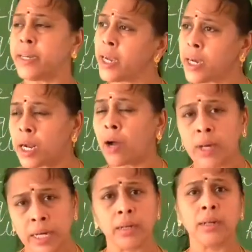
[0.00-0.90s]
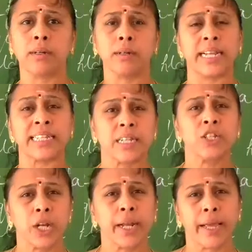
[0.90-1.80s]
near our
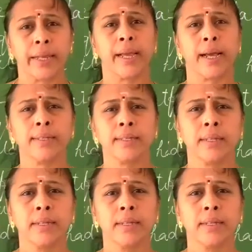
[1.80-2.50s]
residential areas?